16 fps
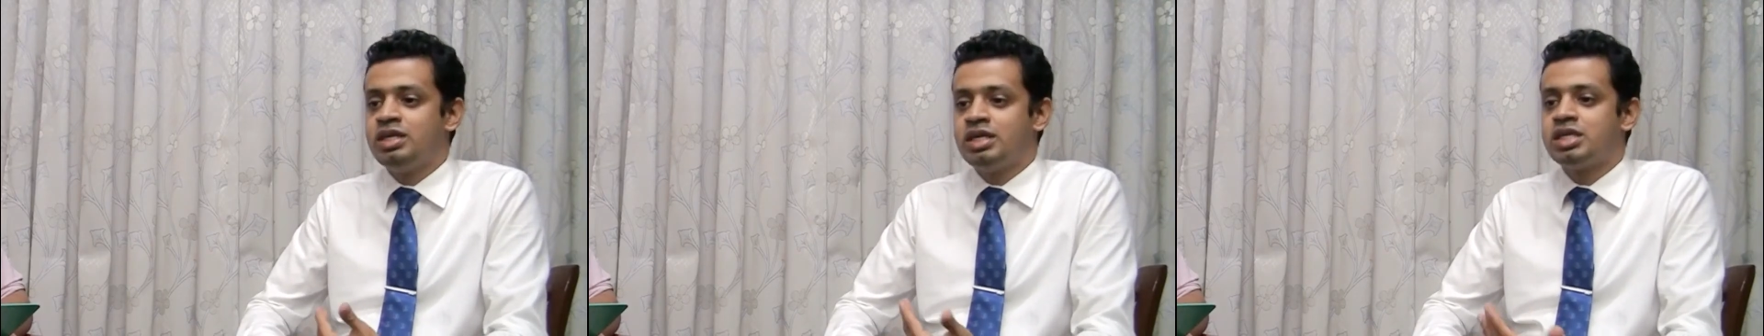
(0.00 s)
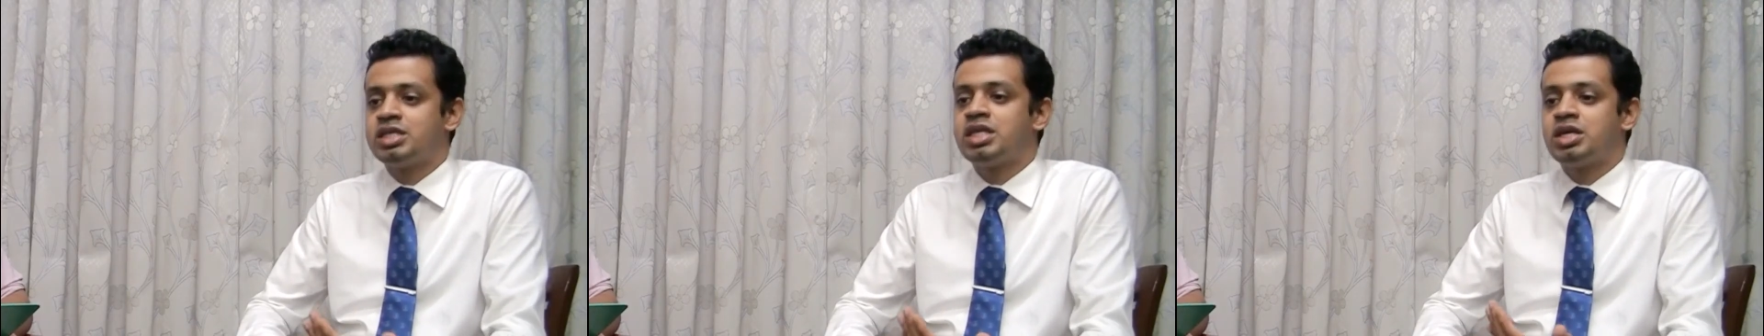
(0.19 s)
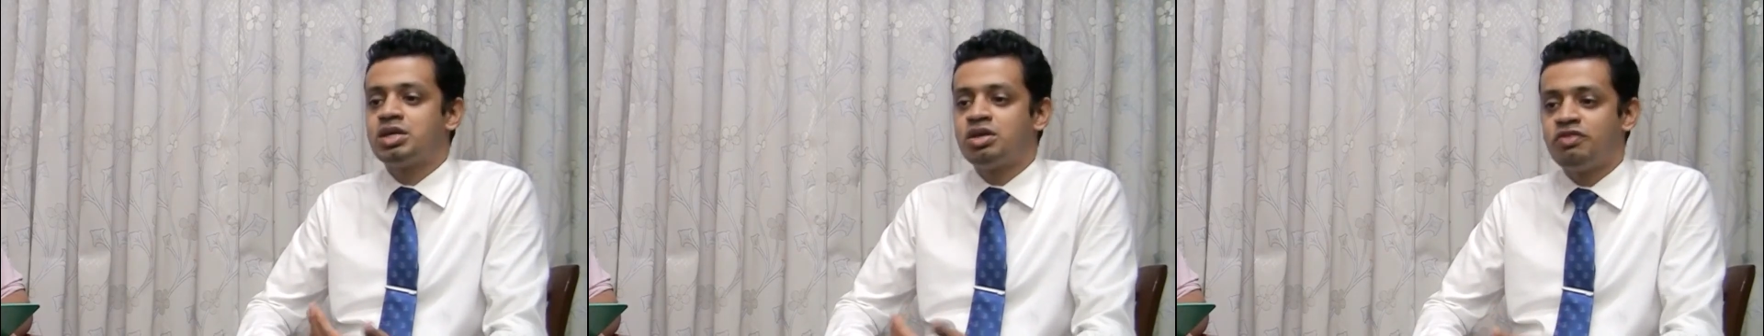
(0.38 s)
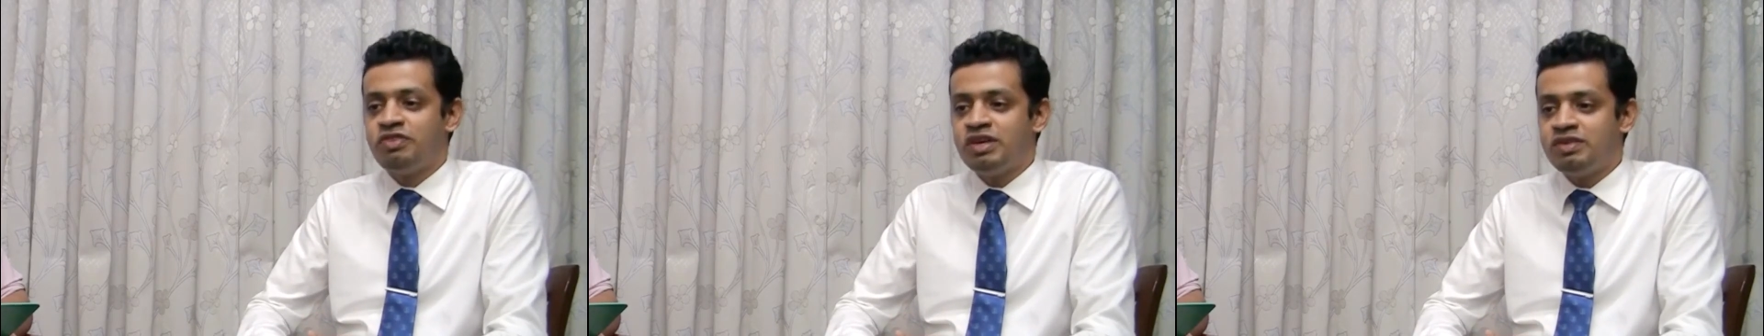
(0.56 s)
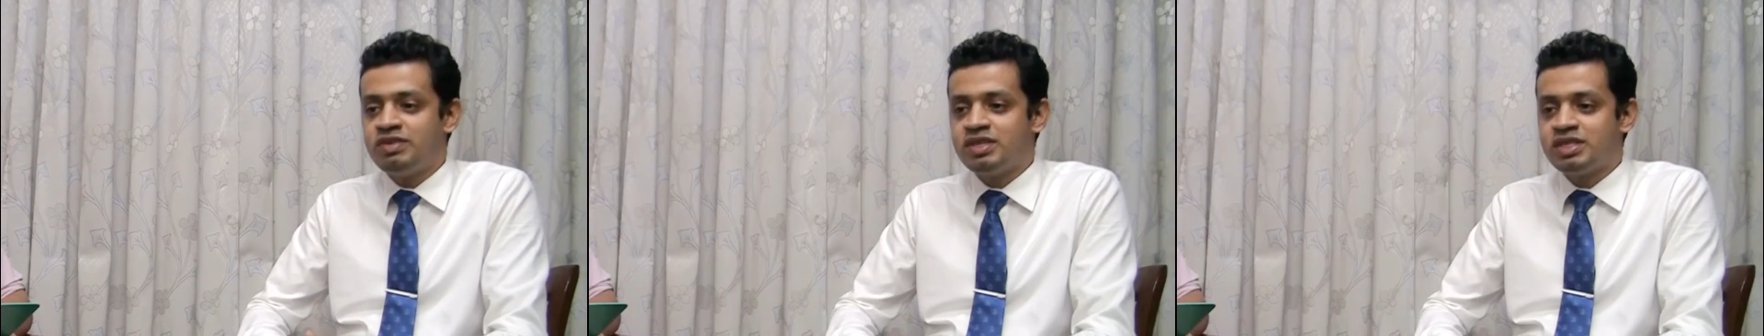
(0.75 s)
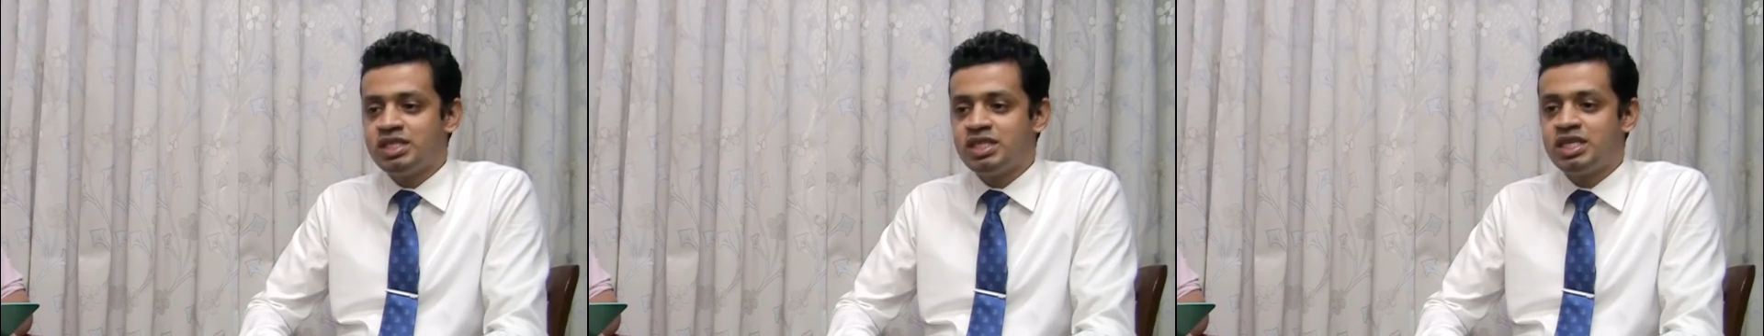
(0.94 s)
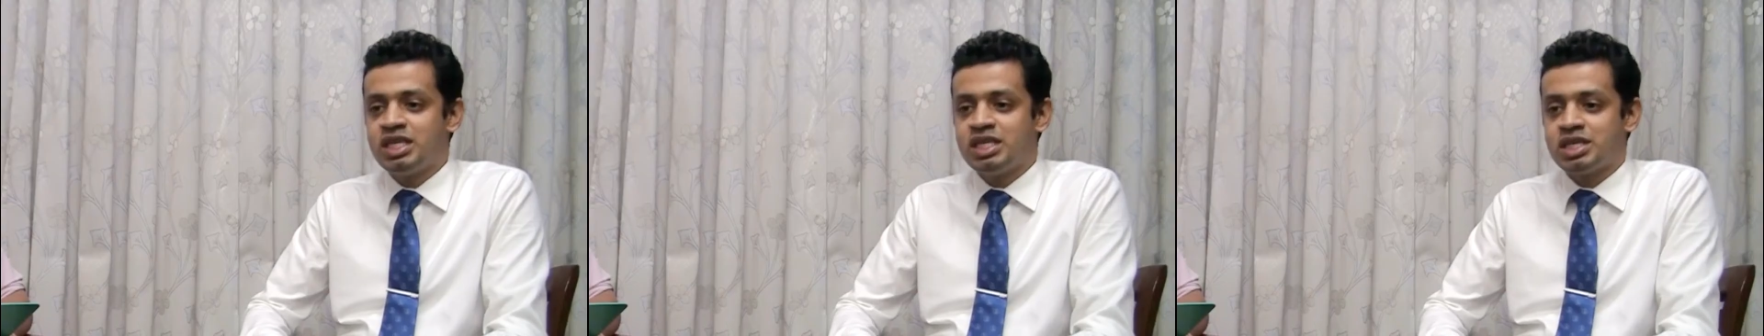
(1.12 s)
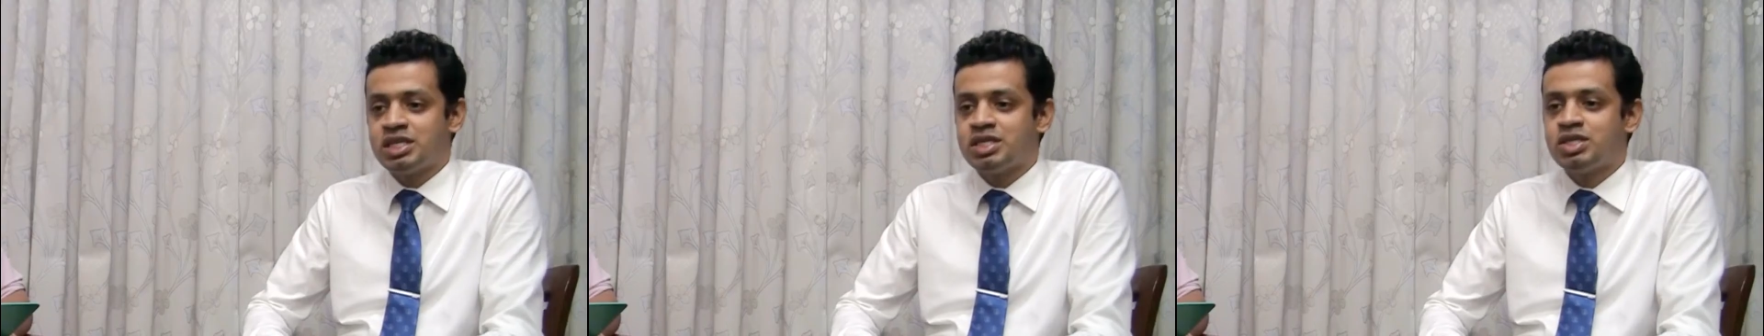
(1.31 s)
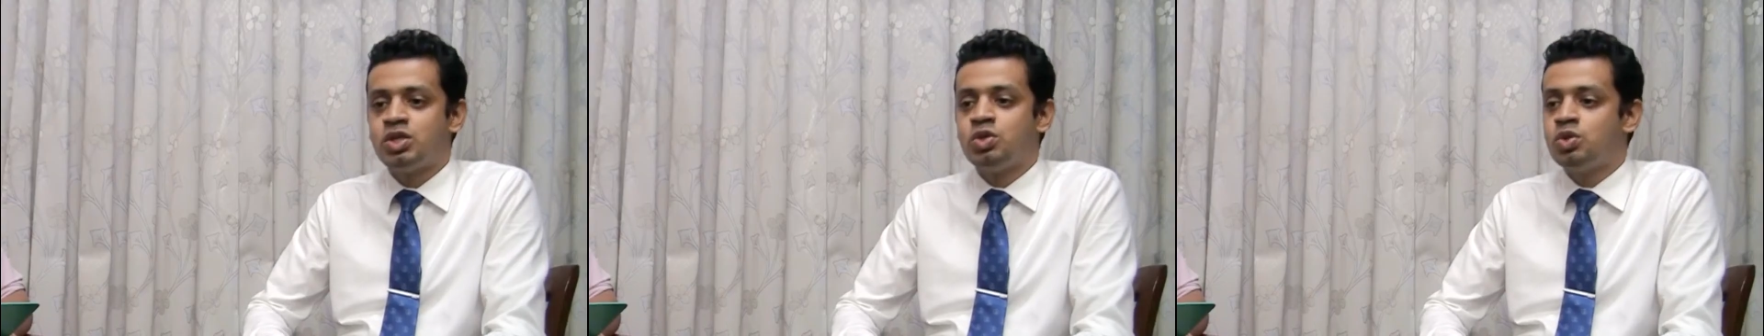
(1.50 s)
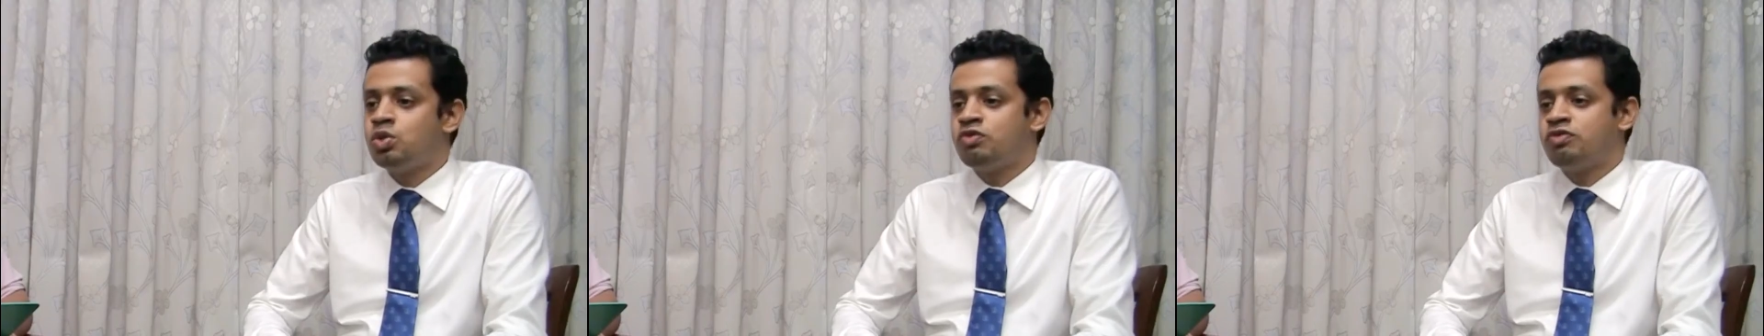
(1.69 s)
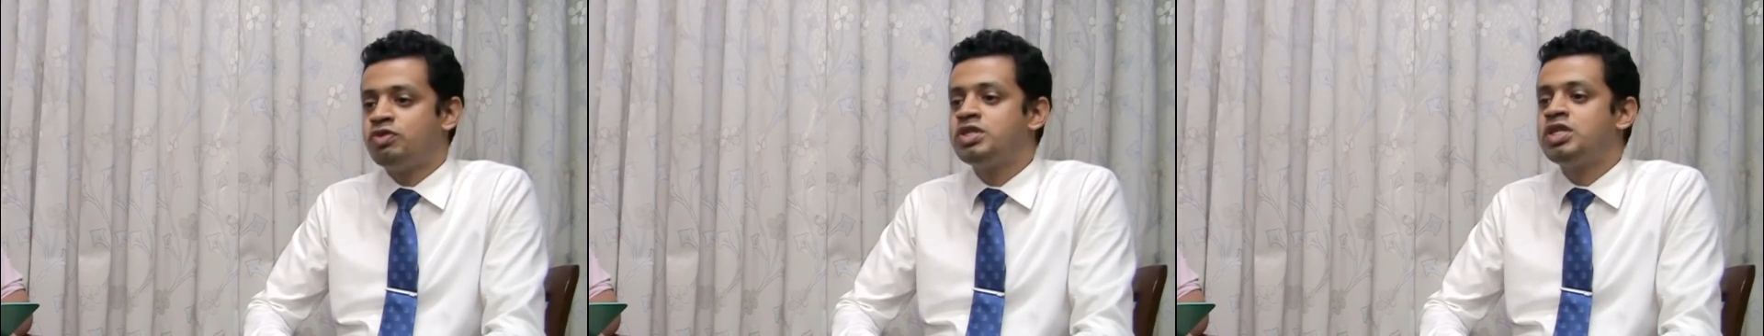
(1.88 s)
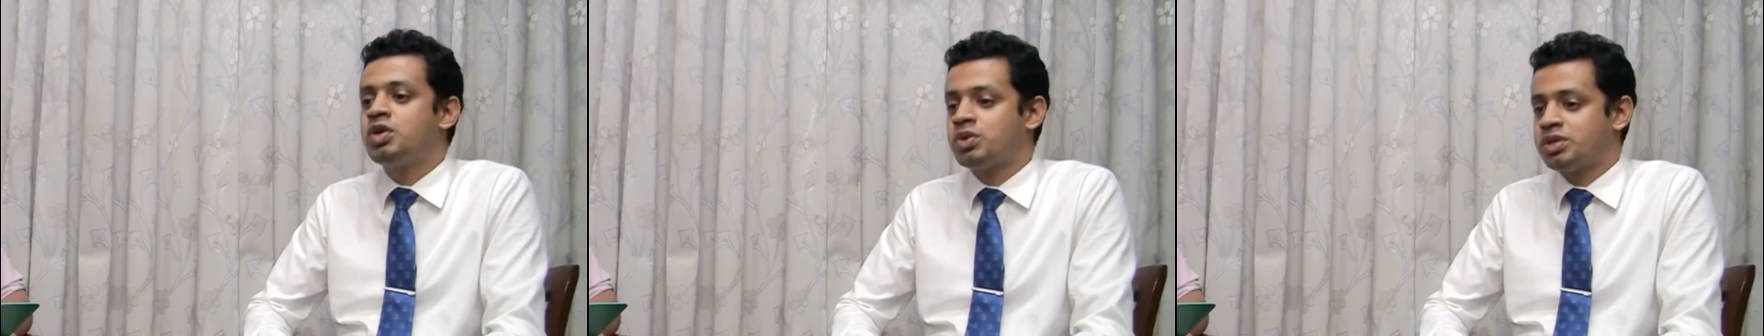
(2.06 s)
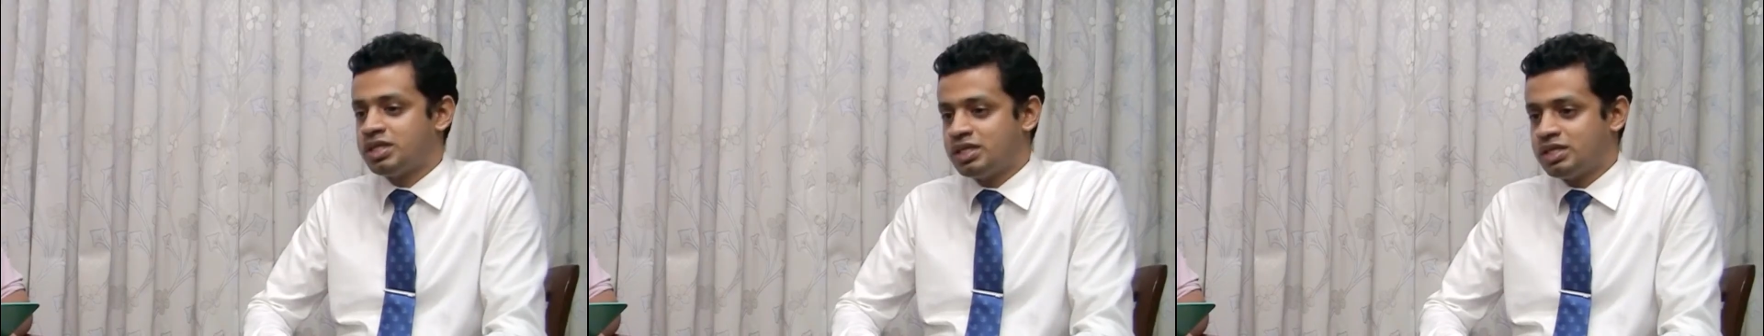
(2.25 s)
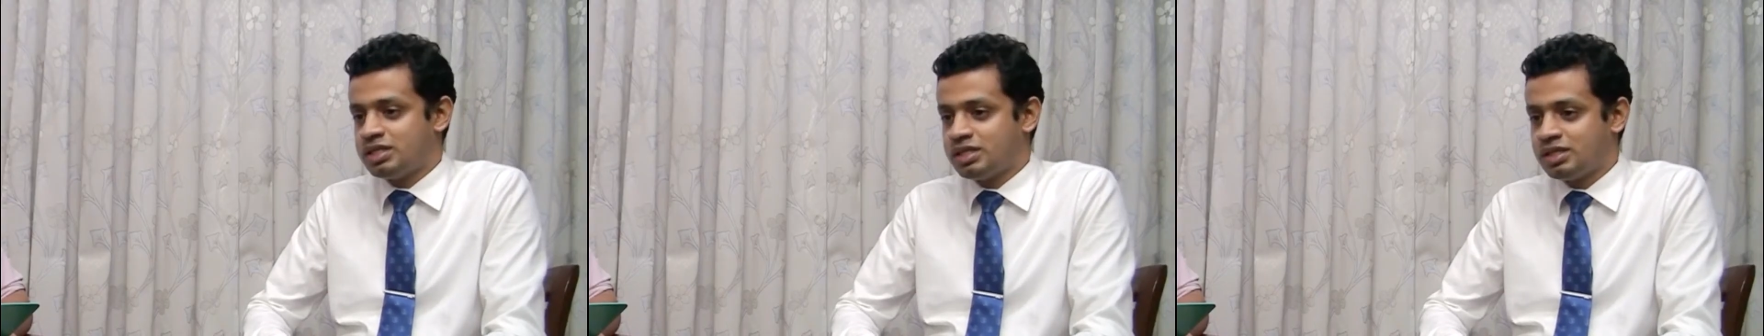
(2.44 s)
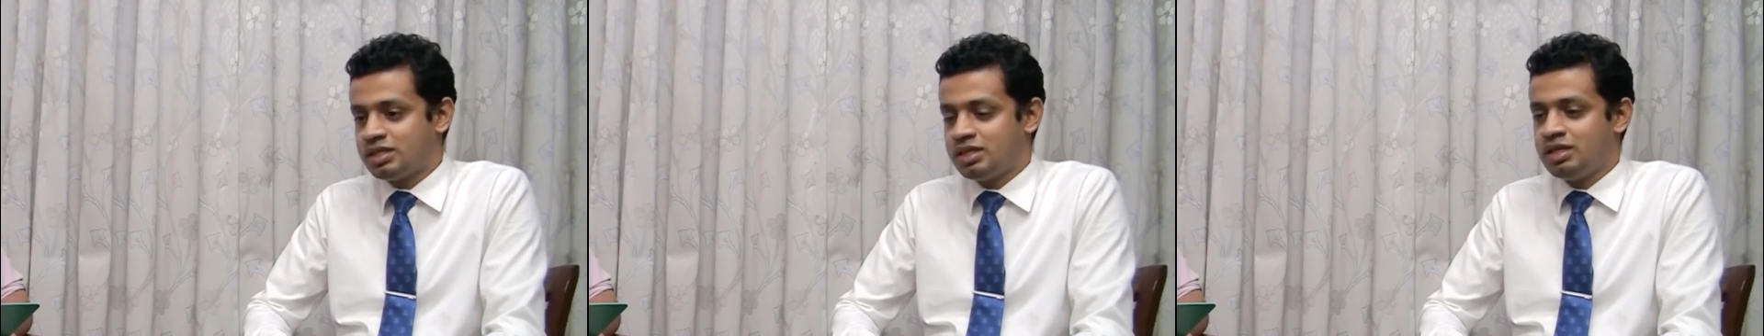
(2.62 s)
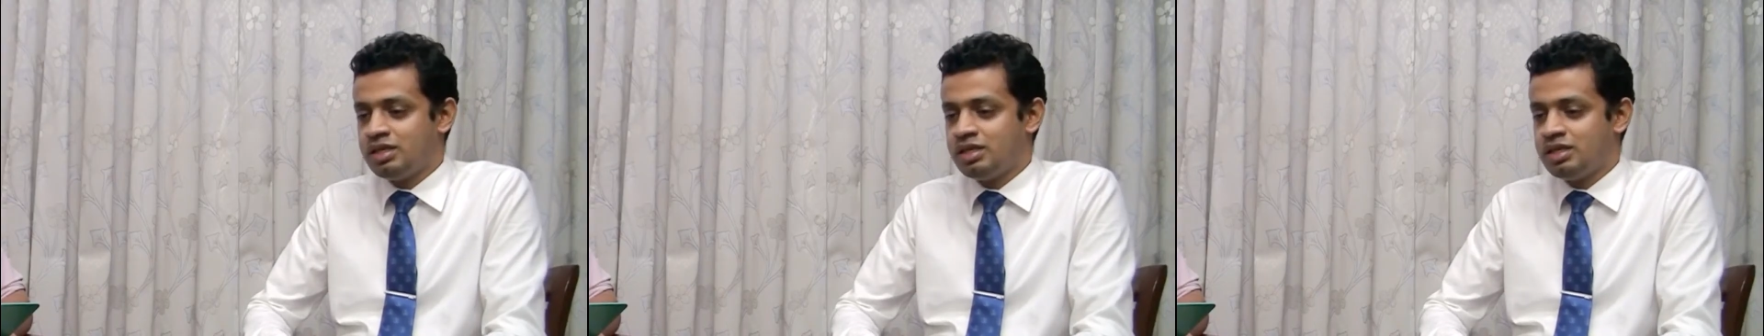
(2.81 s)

a set of investigations you do for cirrhosis.